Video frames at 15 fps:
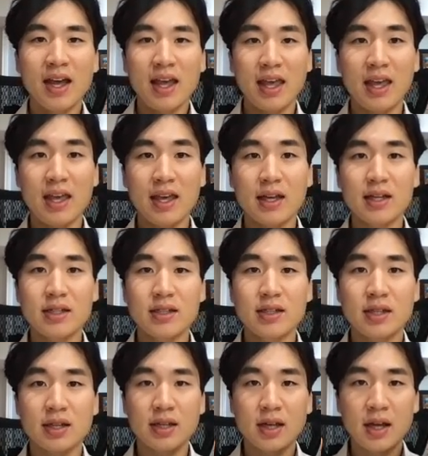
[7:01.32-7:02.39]
And
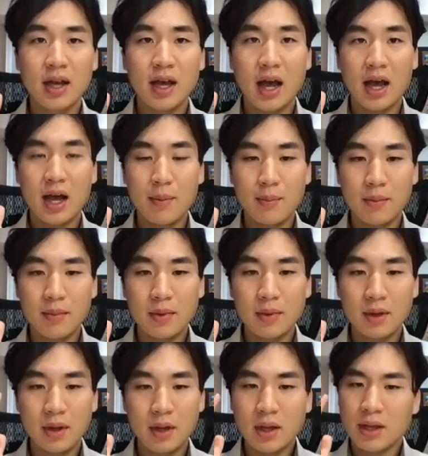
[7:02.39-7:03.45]
um,
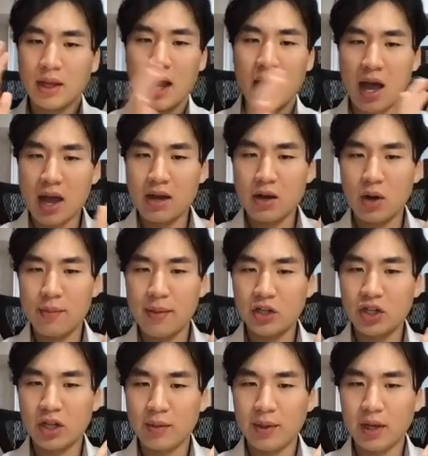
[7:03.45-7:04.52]
yeah, I know I
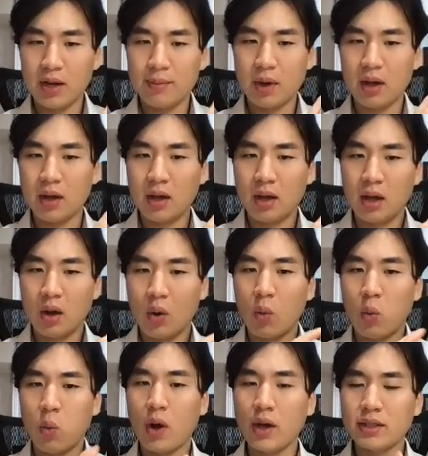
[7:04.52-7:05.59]
mentioned at the beginning, but
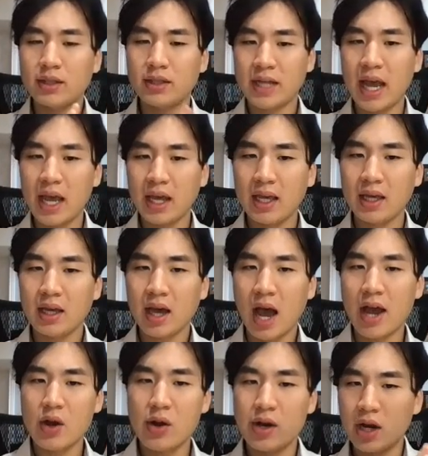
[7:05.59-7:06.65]
what day,
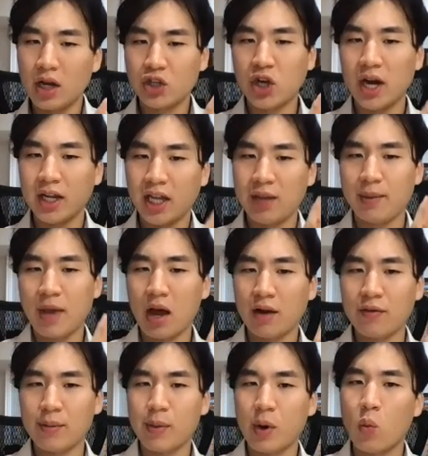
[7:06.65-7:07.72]
I know you're not trying to keep count of
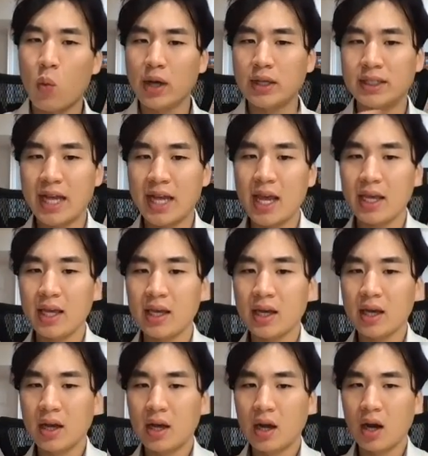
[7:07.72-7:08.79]
it, but what day
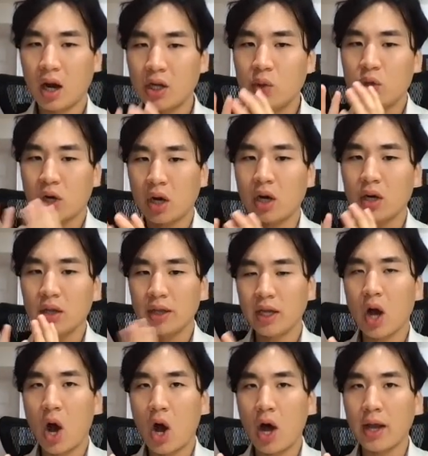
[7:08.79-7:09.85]
are you currently
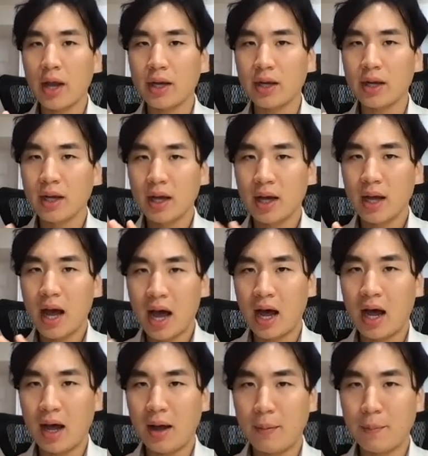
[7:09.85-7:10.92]
on?
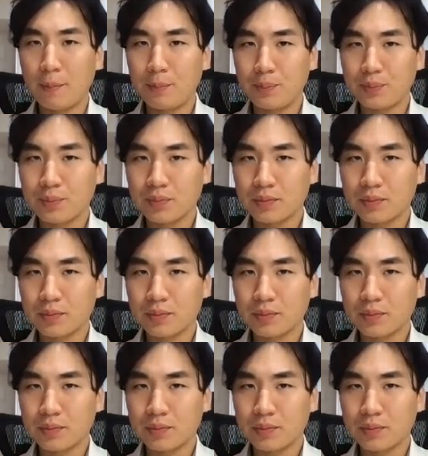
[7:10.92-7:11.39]
Um,